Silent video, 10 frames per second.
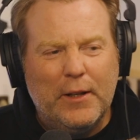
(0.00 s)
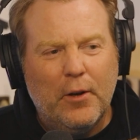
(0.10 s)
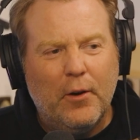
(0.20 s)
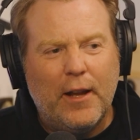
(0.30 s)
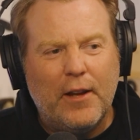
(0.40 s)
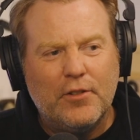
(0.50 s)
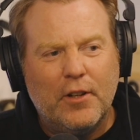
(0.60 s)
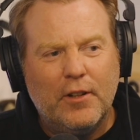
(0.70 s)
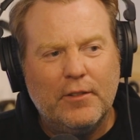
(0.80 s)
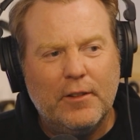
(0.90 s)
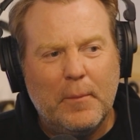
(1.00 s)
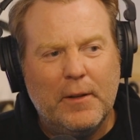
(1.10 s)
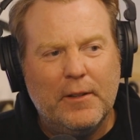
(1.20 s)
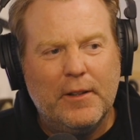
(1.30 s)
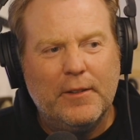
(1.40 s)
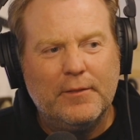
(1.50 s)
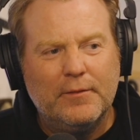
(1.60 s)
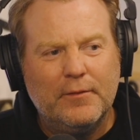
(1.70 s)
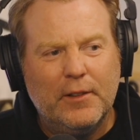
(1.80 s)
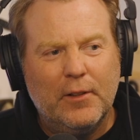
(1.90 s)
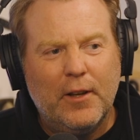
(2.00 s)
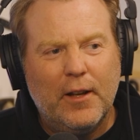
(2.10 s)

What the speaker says: do okay, Sean? I mean, did it feel okay?